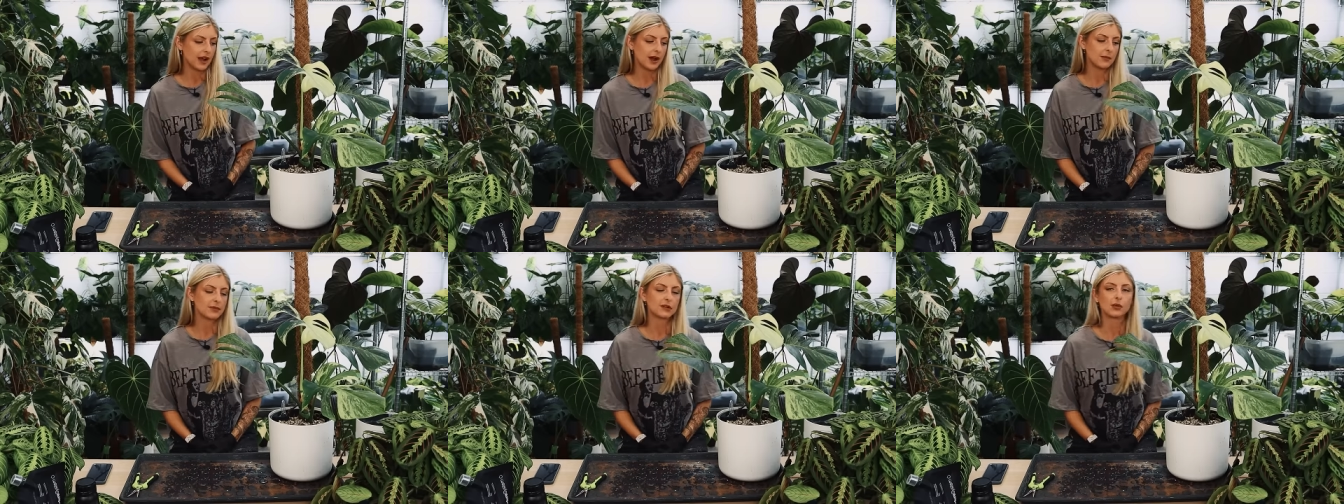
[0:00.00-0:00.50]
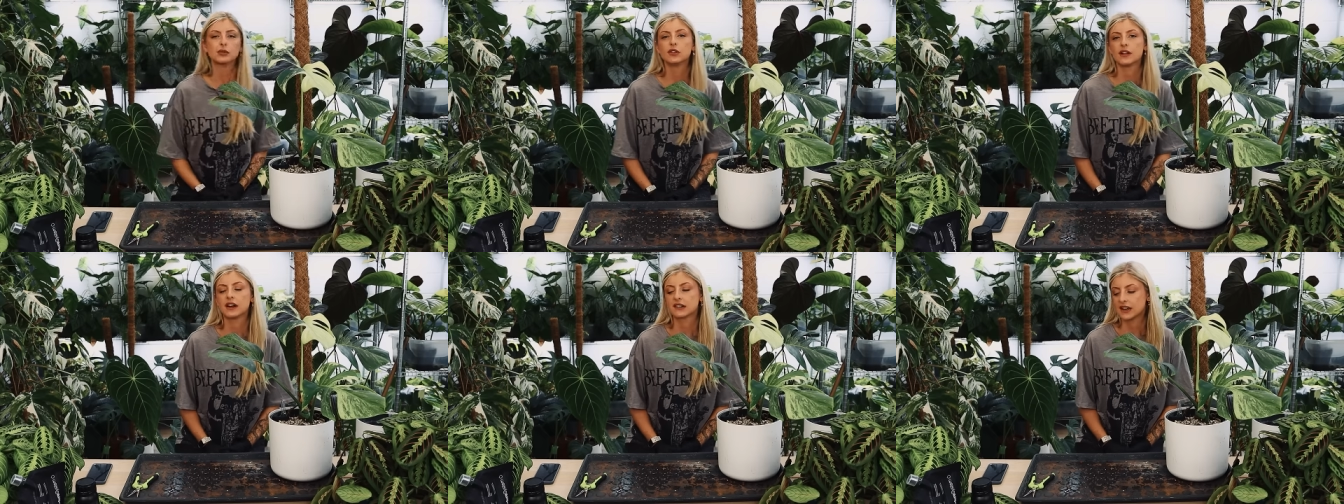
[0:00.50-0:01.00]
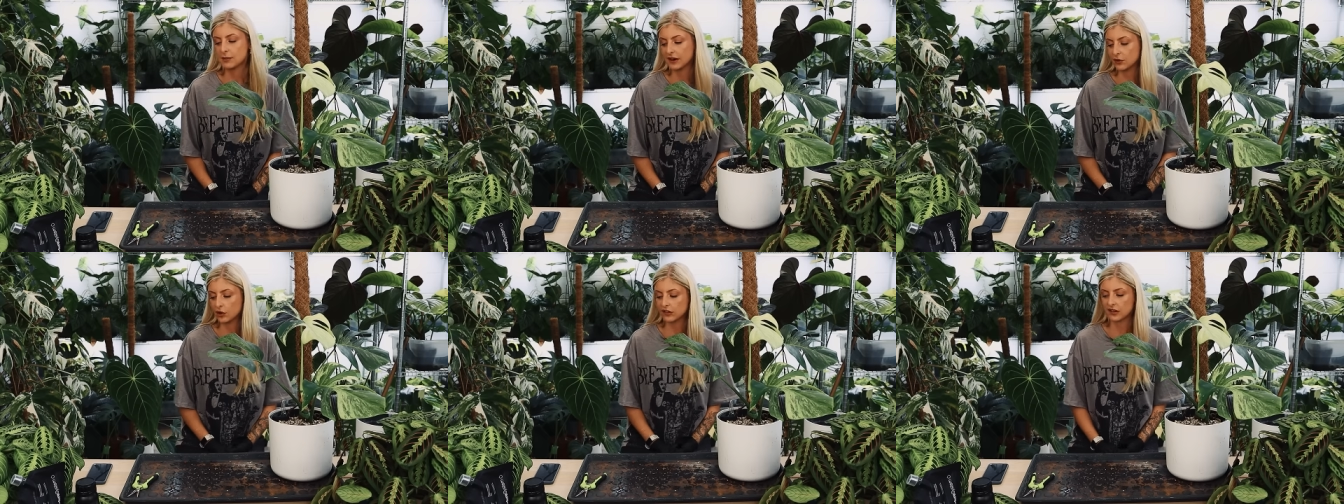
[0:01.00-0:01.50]
Um, so we will do that next time. And
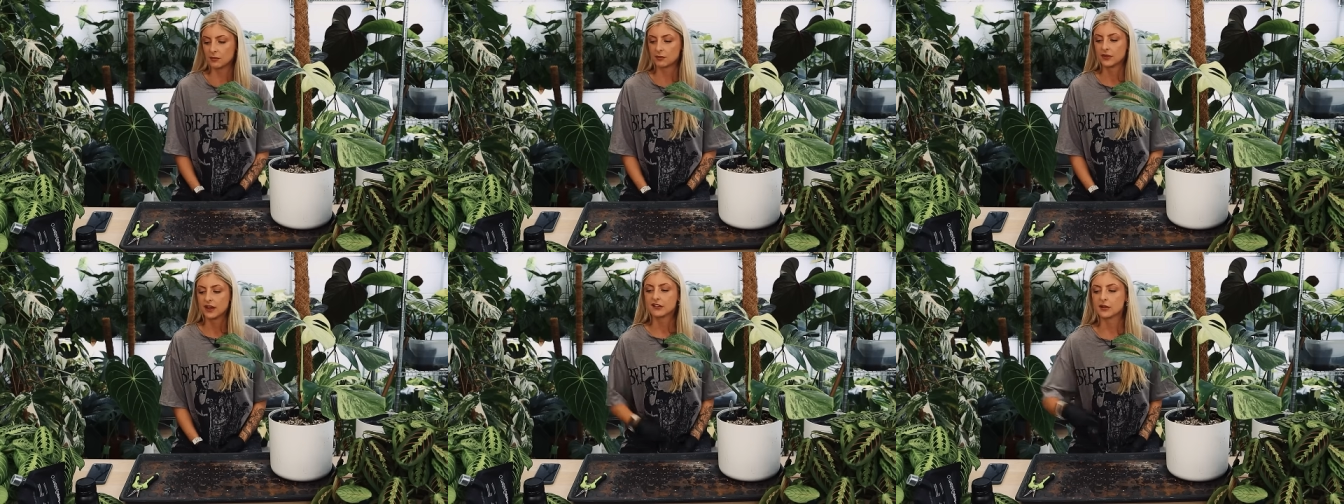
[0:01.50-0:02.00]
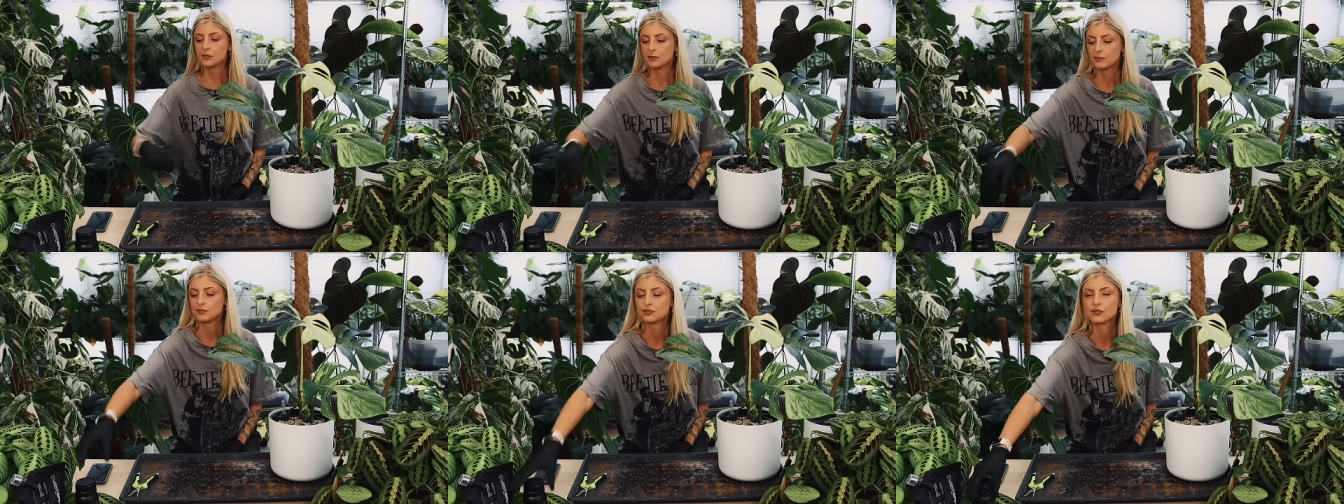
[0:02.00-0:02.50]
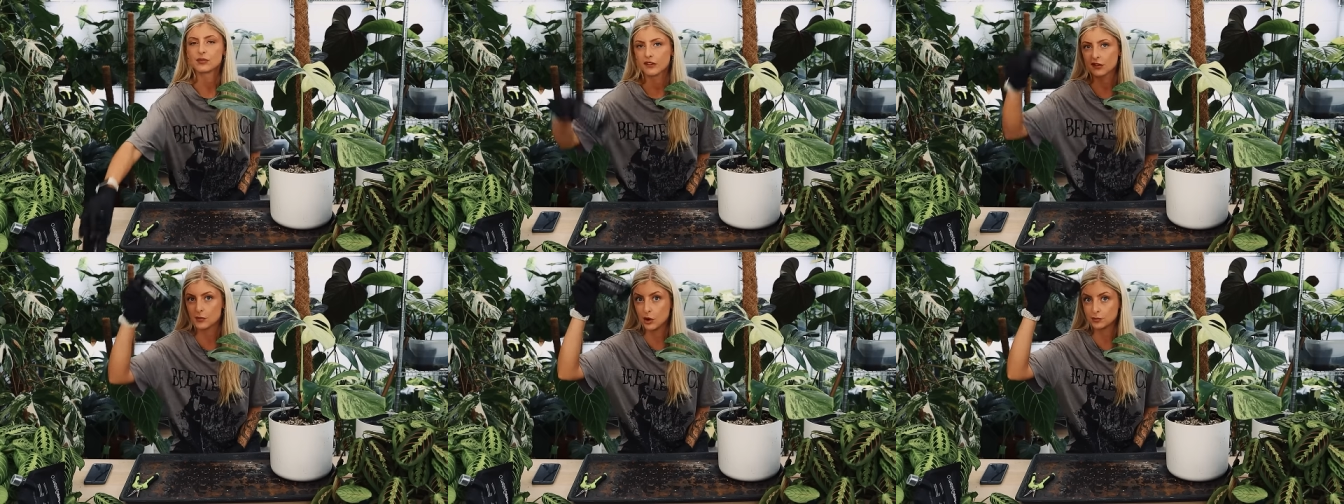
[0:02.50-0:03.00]
I've got some, some,
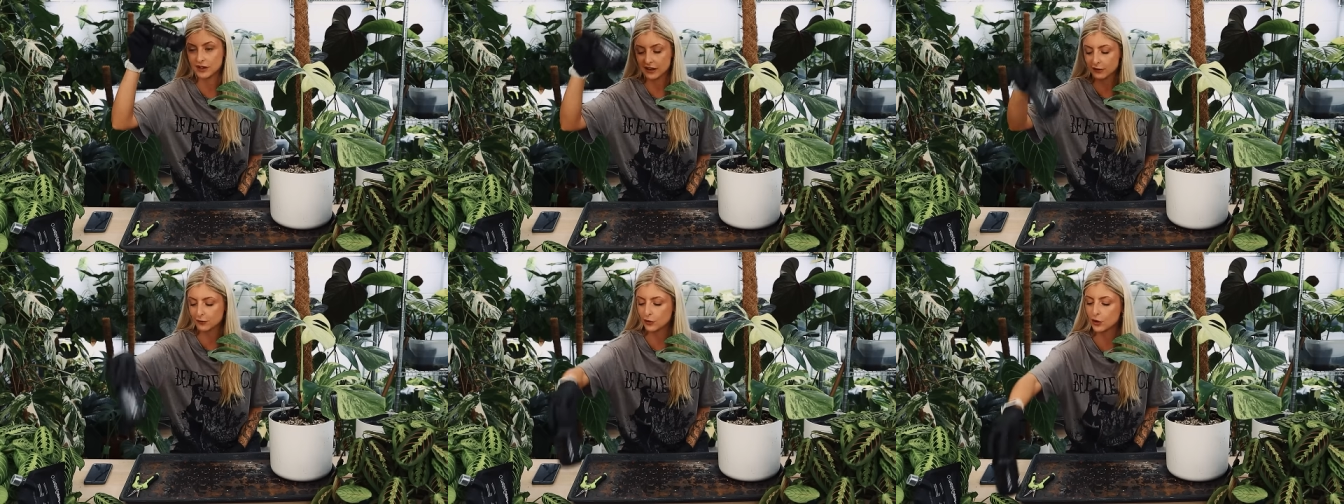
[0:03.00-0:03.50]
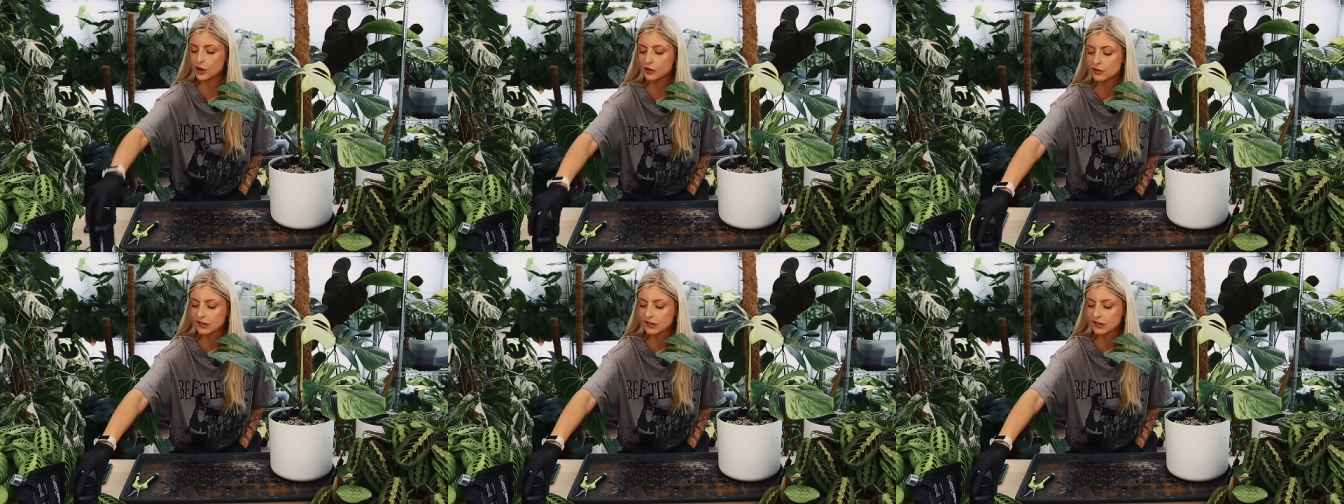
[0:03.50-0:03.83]
some updates for you.